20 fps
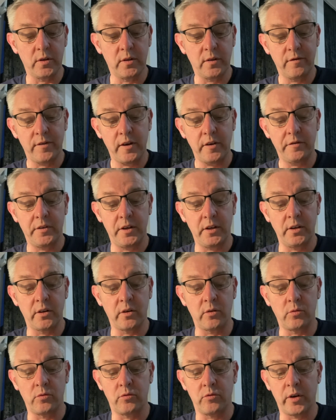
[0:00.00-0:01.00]

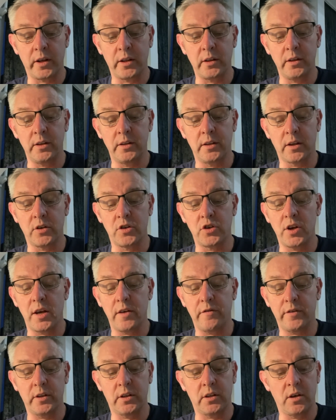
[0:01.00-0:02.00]
15-year-old ringleader Jeff
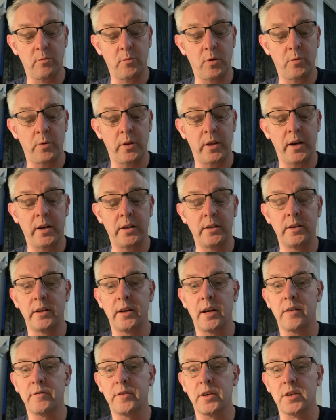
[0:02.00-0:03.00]
had come up with the idea
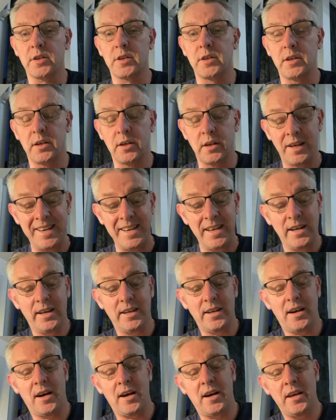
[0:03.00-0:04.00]
after seeing
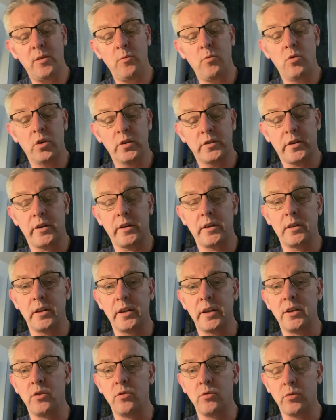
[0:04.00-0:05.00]
an
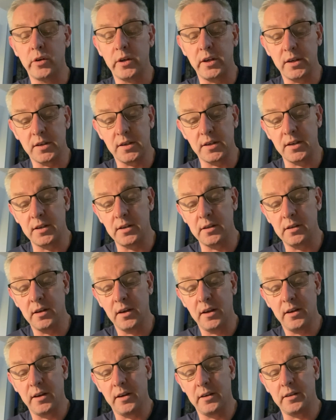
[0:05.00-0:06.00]
eye-wateringly gory scene
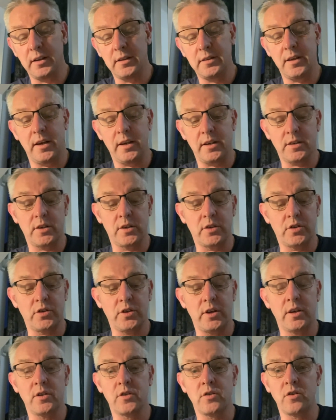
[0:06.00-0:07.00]
in the Texas
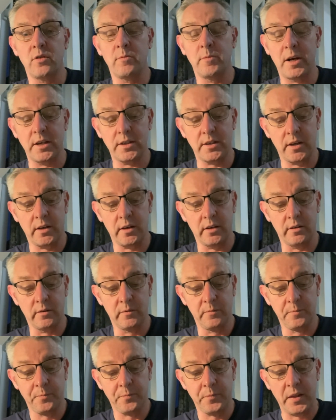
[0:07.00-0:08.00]
Chainsaw Massacre.
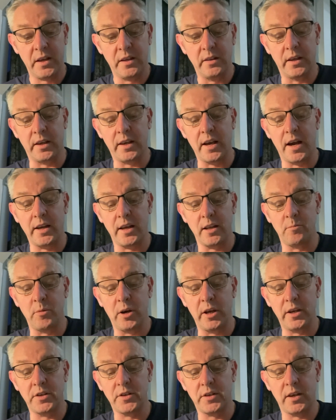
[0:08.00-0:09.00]
The gang had
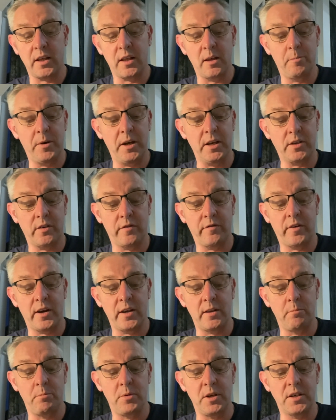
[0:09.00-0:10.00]
managed to get the
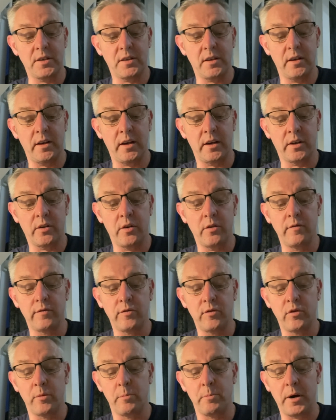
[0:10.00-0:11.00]
petrified beast into a
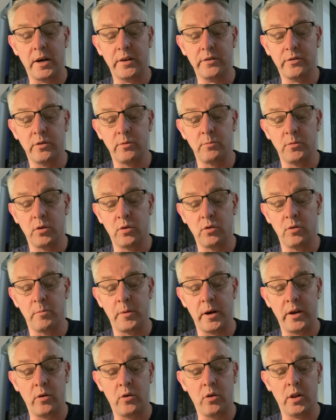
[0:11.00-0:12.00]
ground-floor bathroom, although
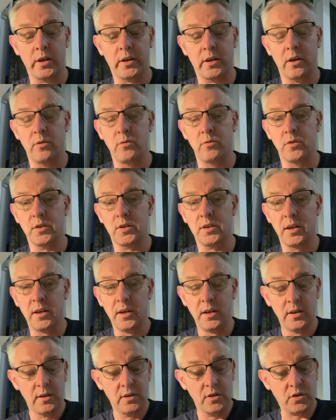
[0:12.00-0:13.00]
by all accounts,
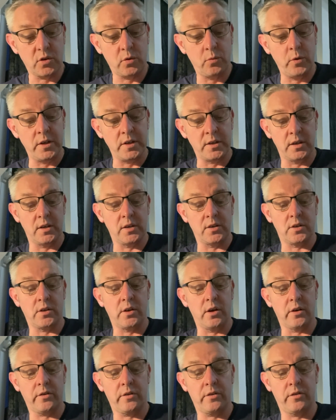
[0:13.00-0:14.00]
squeezing its
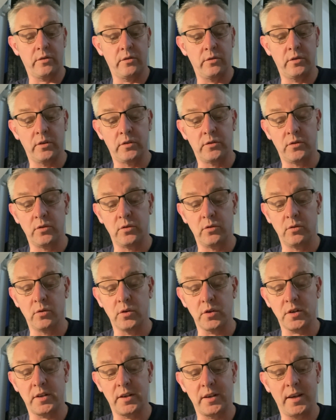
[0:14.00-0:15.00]
girth through the 2
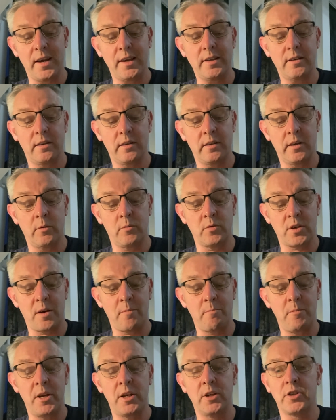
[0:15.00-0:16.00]
doors to get it there was a
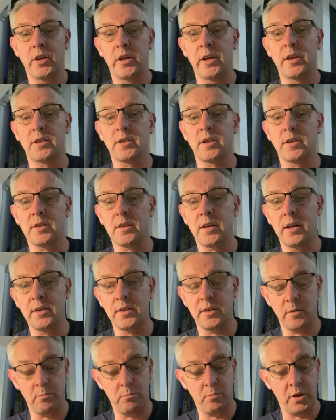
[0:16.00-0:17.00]
major exercise
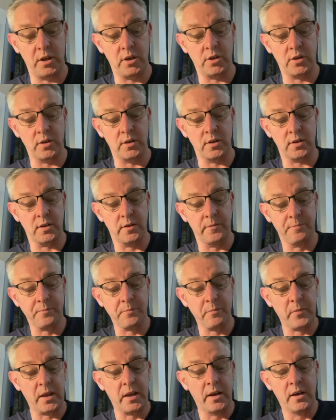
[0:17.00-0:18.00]
in patience.
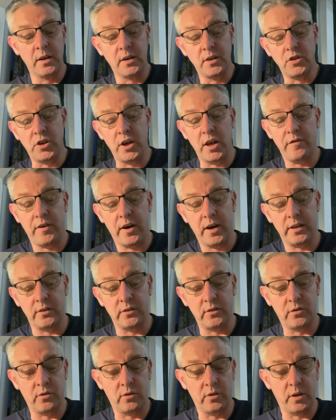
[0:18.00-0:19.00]
Jeff hadn't
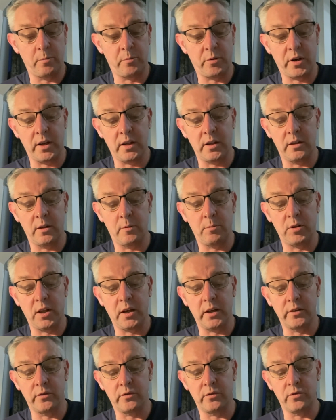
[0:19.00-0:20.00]
thought the
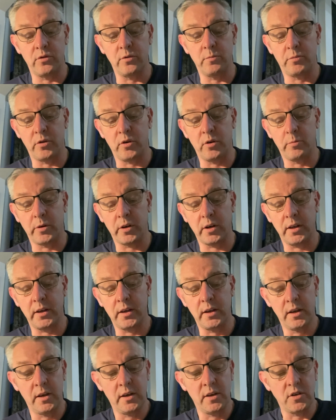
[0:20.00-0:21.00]
plan through properly,
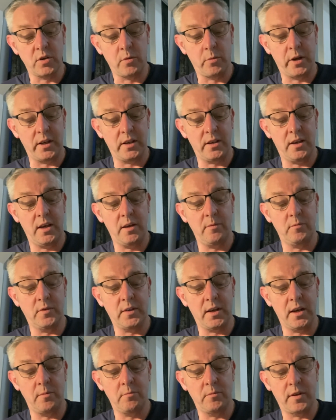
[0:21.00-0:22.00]
so when it came
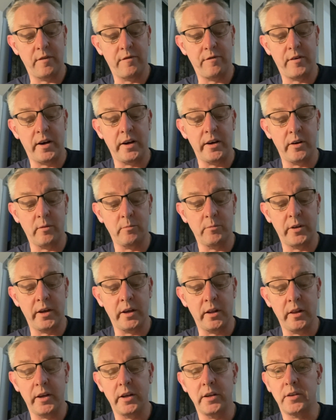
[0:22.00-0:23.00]
time to fire up the
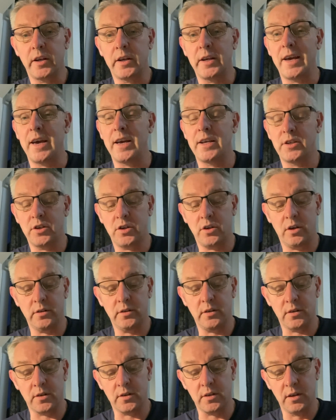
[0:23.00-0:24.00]
electric hedge
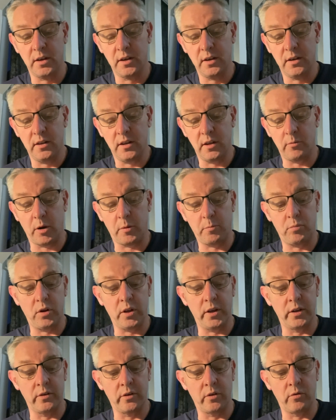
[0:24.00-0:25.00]
cutters that were
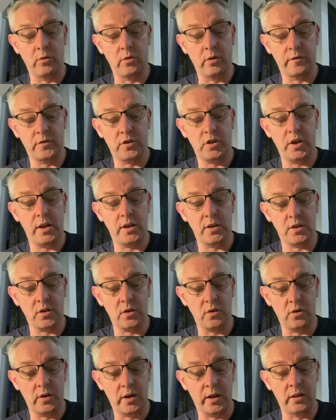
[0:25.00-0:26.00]
playing the role of
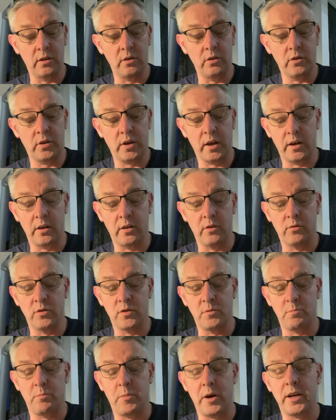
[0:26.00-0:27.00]
chainsaw and look into those
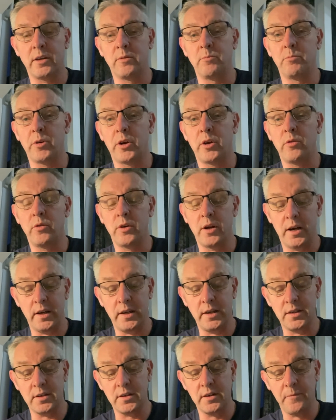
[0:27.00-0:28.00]
big brown
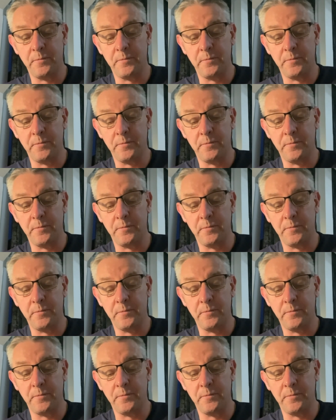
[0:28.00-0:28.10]
eyes,